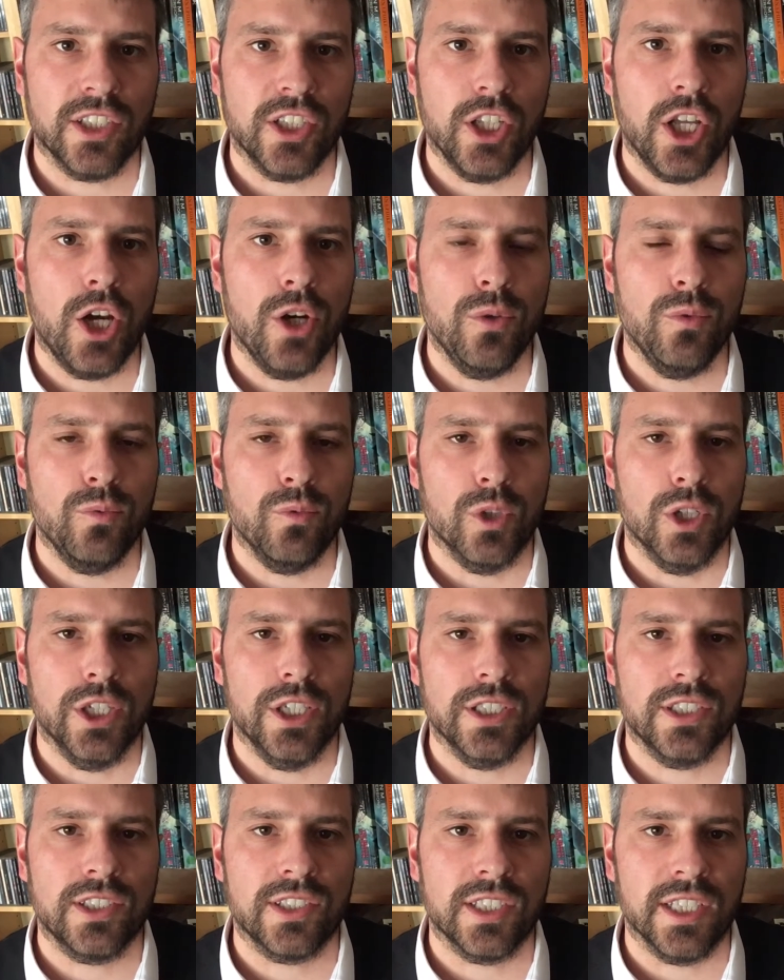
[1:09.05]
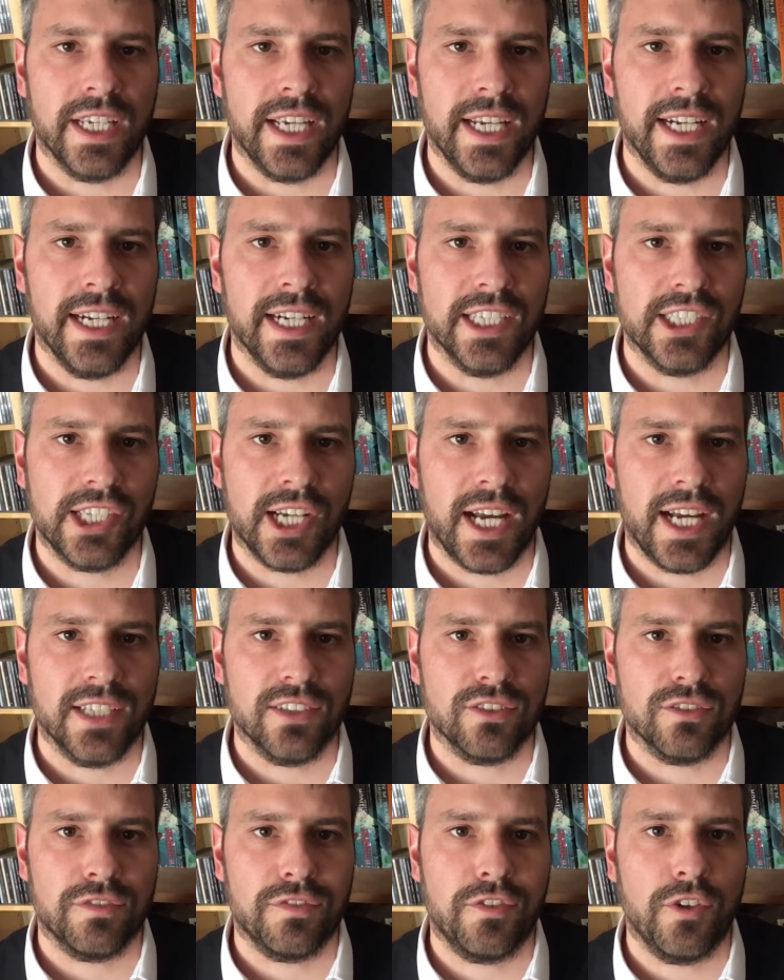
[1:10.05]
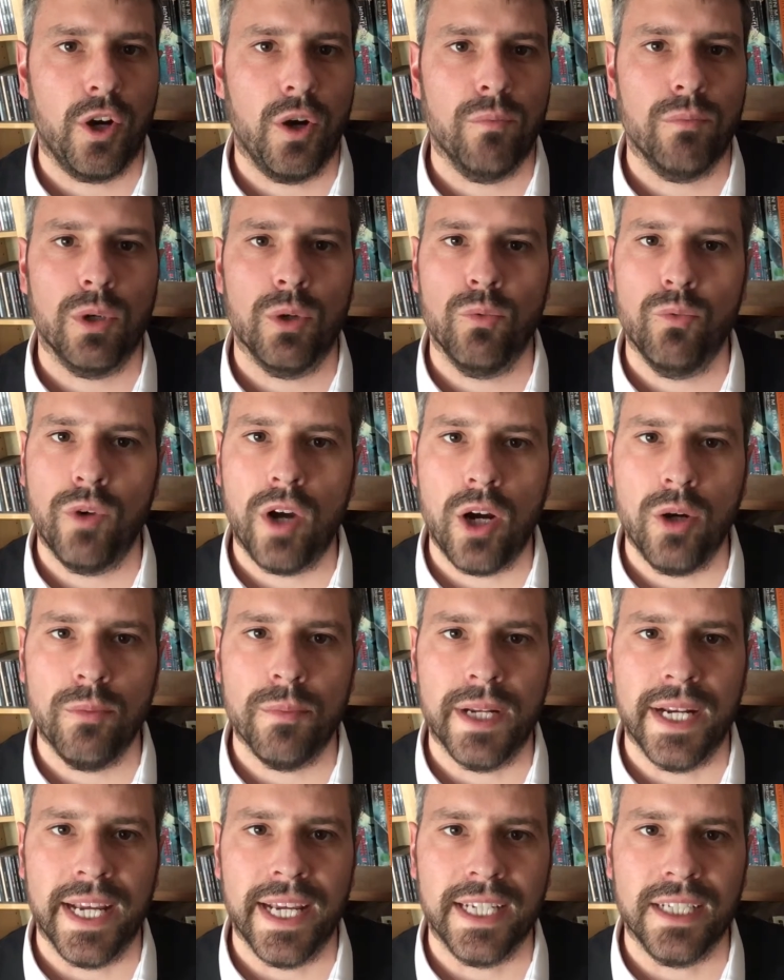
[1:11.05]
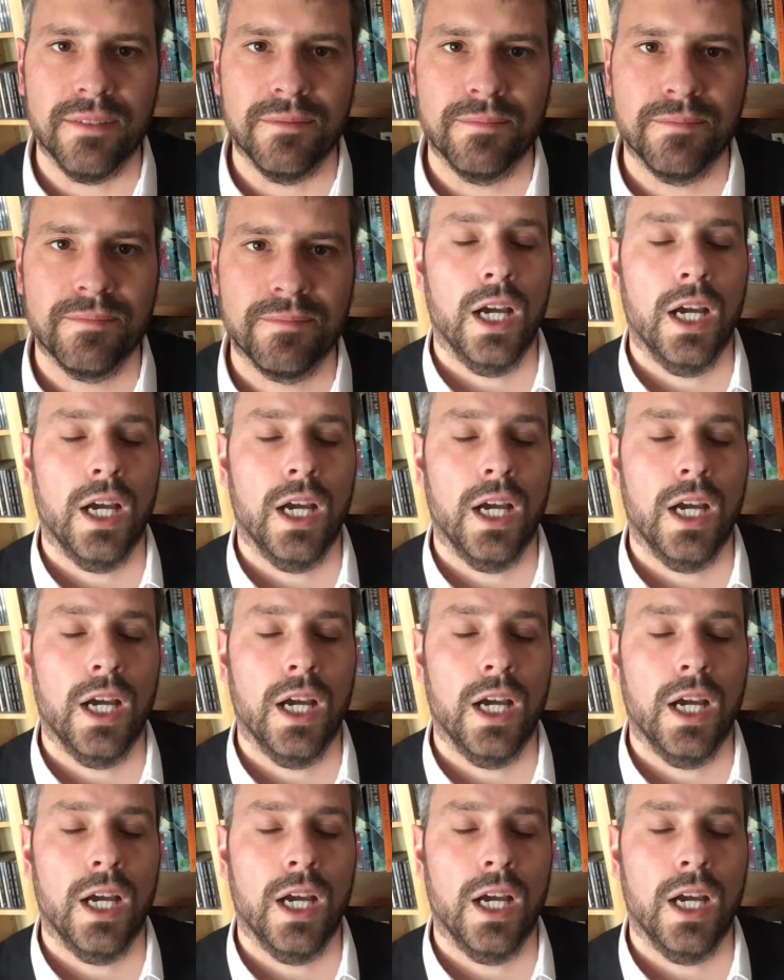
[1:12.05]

loan words that English has from Romani.